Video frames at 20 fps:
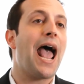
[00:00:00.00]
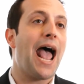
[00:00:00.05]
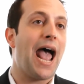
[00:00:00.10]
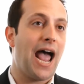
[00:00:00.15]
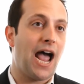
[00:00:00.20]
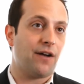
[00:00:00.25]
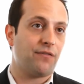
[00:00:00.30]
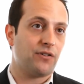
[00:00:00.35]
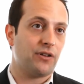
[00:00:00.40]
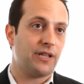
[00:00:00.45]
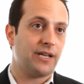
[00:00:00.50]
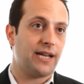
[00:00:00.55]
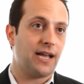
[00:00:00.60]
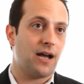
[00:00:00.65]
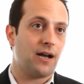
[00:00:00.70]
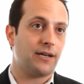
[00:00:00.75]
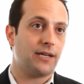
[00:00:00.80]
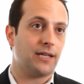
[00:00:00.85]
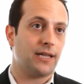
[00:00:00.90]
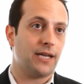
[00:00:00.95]
after the
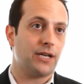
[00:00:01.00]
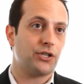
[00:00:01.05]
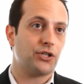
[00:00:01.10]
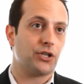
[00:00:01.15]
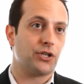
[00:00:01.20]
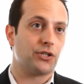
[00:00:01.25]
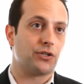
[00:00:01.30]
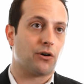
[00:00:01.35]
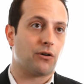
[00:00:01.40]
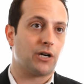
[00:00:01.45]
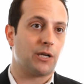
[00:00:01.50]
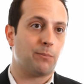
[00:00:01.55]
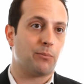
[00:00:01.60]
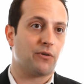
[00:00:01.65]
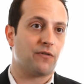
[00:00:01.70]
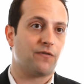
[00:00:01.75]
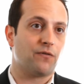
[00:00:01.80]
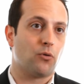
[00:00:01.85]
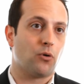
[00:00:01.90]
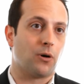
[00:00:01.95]
calculation is already
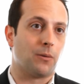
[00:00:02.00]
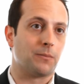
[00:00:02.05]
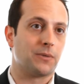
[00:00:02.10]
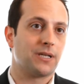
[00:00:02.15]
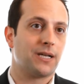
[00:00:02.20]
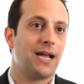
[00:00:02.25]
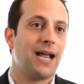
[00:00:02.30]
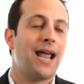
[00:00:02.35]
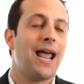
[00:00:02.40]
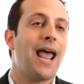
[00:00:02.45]
performed.